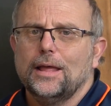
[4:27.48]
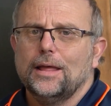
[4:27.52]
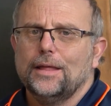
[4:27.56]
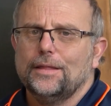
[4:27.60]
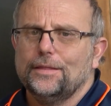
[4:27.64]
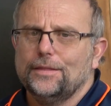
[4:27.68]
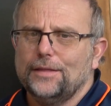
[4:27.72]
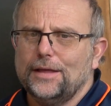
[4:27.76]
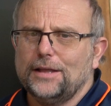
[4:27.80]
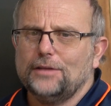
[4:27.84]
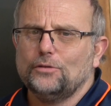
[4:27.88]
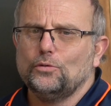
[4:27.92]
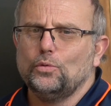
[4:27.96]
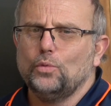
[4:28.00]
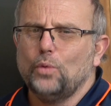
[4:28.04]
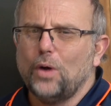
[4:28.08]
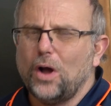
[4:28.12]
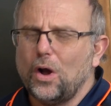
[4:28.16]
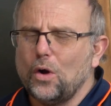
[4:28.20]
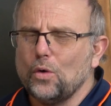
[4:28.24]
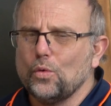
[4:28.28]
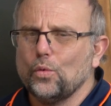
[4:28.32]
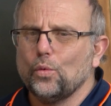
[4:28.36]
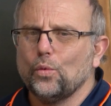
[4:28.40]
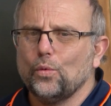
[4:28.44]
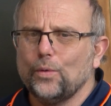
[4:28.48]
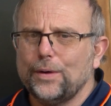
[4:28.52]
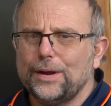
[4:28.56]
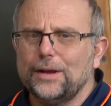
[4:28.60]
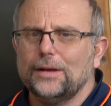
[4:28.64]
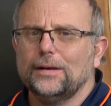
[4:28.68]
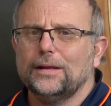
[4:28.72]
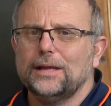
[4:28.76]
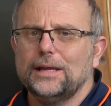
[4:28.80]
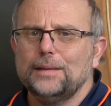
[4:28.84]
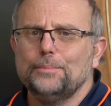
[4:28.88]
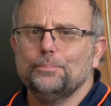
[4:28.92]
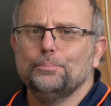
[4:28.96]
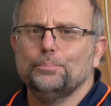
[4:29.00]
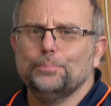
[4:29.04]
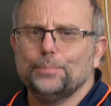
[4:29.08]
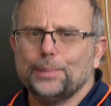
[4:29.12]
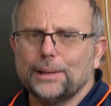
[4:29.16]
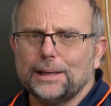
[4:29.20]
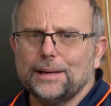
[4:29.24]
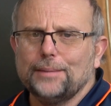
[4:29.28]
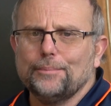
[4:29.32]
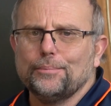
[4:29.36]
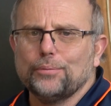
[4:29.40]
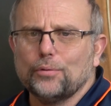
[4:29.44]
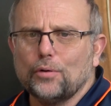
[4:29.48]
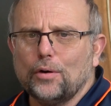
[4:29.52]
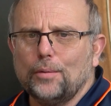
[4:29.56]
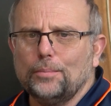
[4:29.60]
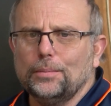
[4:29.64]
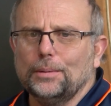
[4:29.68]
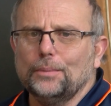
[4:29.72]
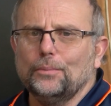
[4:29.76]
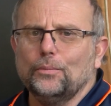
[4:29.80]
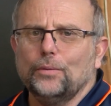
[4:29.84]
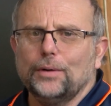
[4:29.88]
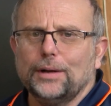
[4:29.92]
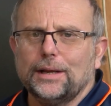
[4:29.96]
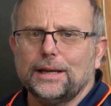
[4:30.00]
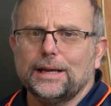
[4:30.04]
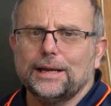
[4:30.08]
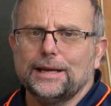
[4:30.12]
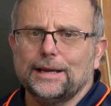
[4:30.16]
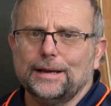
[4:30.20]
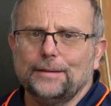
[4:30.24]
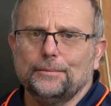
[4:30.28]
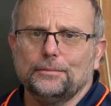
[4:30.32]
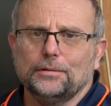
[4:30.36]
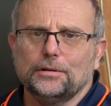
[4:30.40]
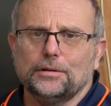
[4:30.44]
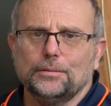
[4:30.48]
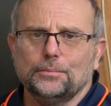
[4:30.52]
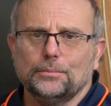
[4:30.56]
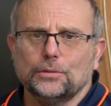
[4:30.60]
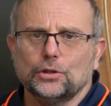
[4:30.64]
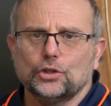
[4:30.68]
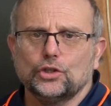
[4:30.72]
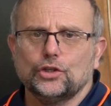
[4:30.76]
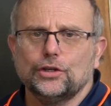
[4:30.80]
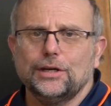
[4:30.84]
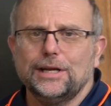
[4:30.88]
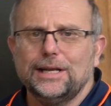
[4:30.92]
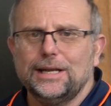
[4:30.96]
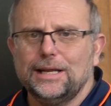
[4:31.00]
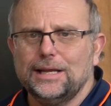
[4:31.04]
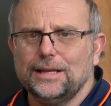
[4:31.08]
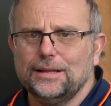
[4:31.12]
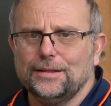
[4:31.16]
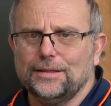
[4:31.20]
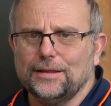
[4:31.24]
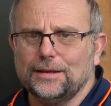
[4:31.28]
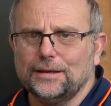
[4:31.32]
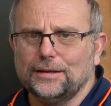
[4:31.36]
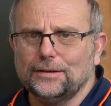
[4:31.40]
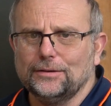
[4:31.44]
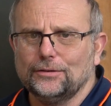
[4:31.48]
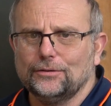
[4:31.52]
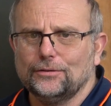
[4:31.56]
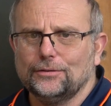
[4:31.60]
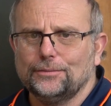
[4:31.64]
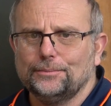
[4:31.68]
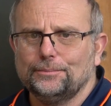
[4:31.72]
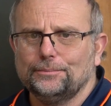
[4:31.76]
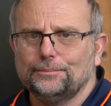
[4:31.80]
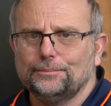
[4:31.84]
That's a really big problem when it comes to machining things.